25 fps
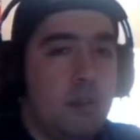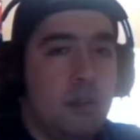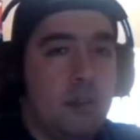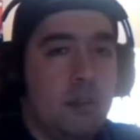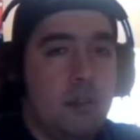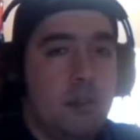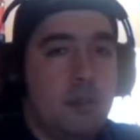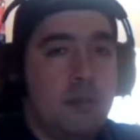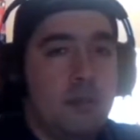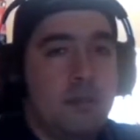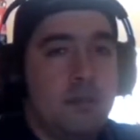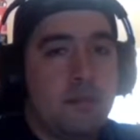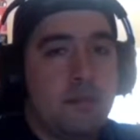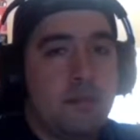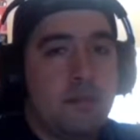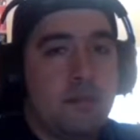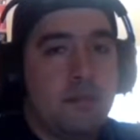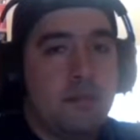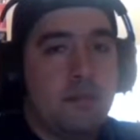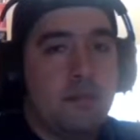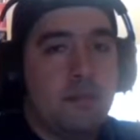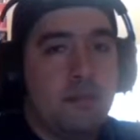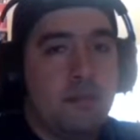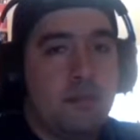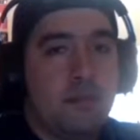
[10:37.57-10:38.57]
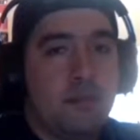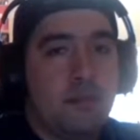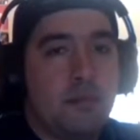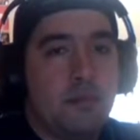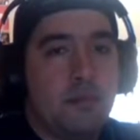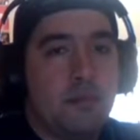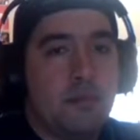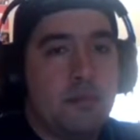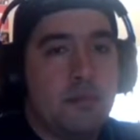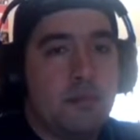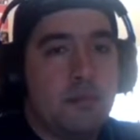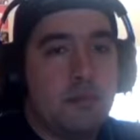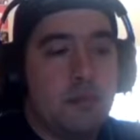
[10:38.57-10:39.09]

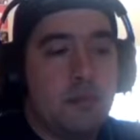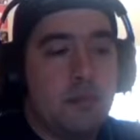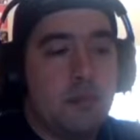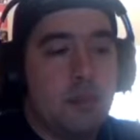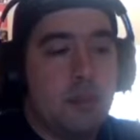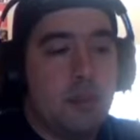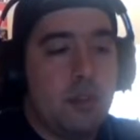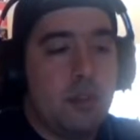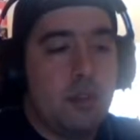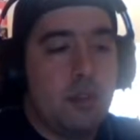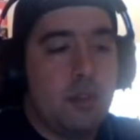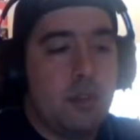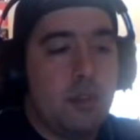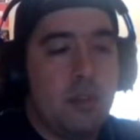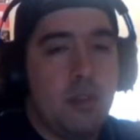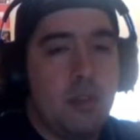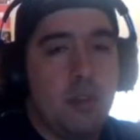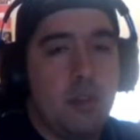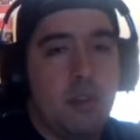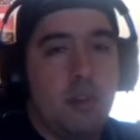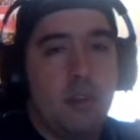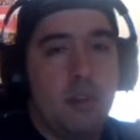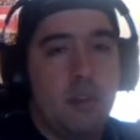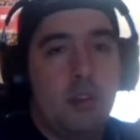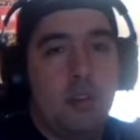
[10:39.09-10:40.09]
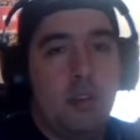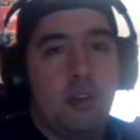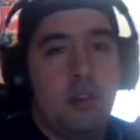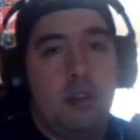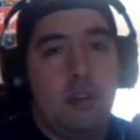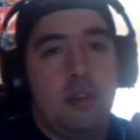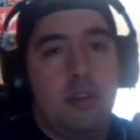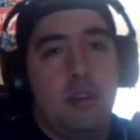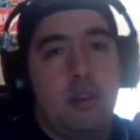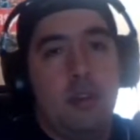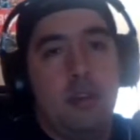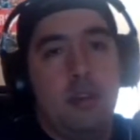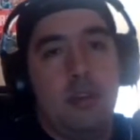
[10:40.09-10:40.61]

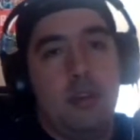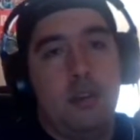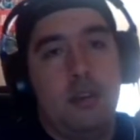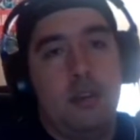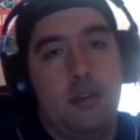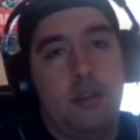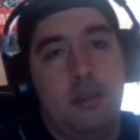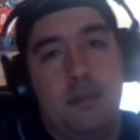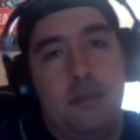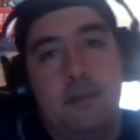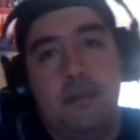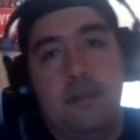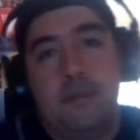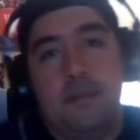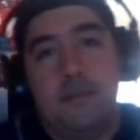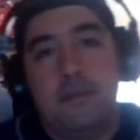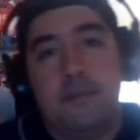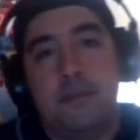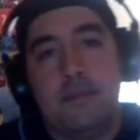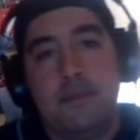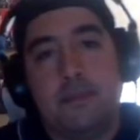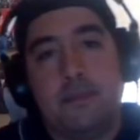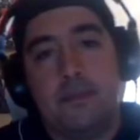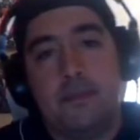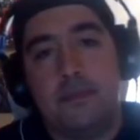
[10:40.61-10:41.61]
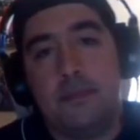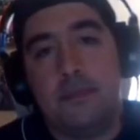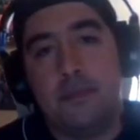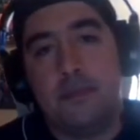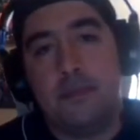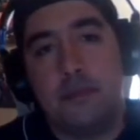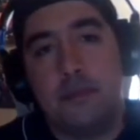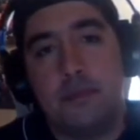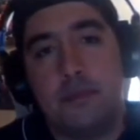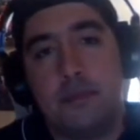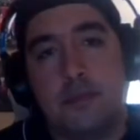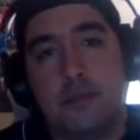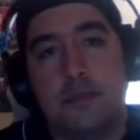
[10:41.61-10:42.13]

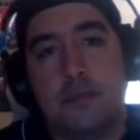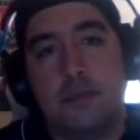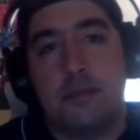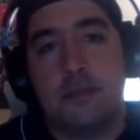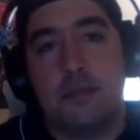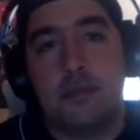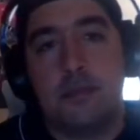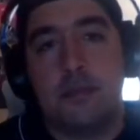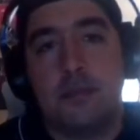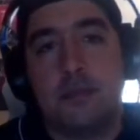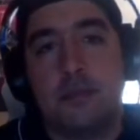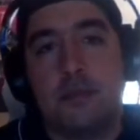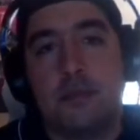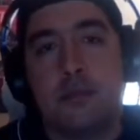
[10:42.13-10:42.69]
The person shown says nothing.